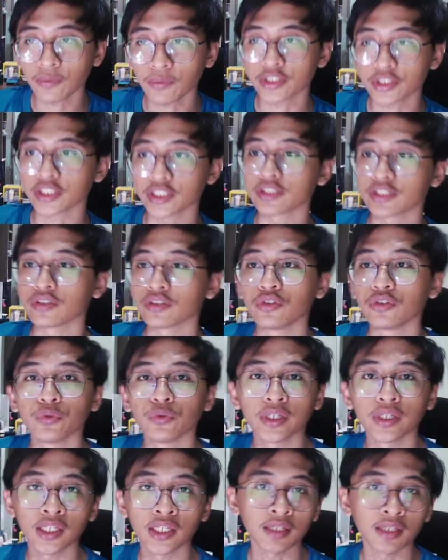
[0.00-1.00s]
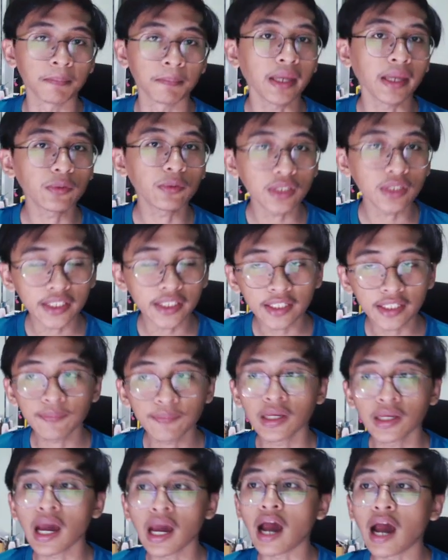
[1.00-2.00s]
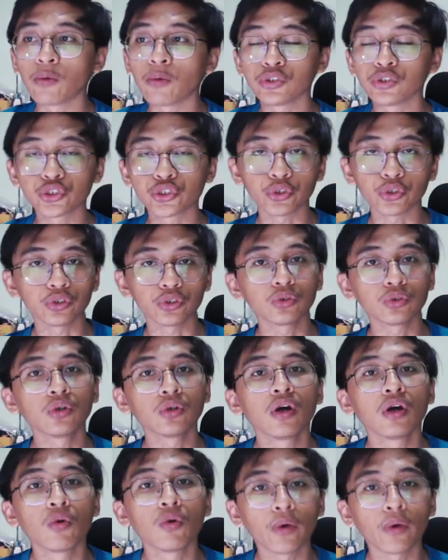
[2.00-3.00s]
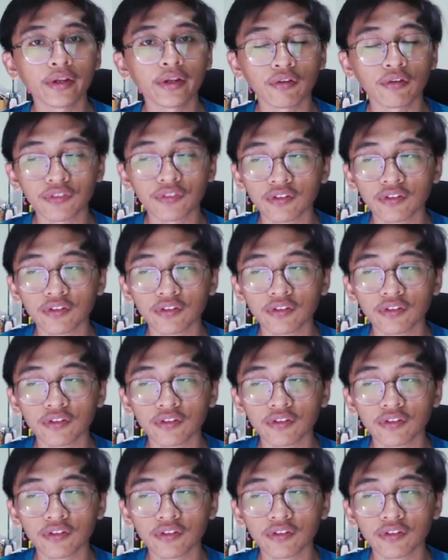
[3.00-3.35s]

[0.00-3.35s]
which is doing it manually, I will show you one of the